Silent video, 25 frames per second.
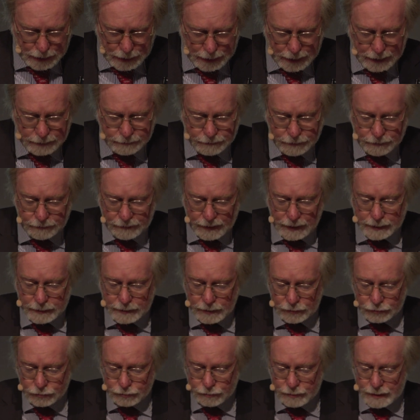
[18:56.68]
And for
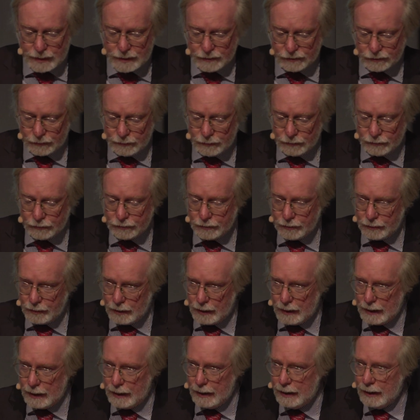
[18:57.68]
various reasons,
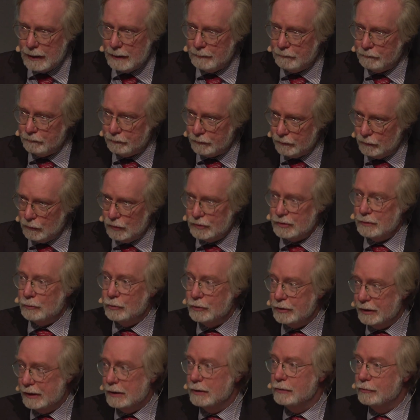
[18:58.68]
um, which I
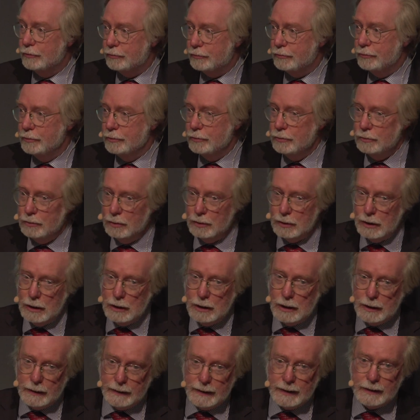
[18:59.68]
want to go through,
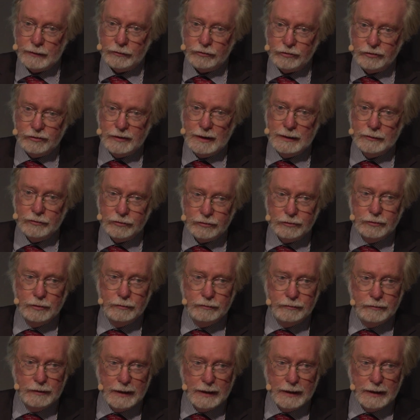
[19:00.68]
that sense of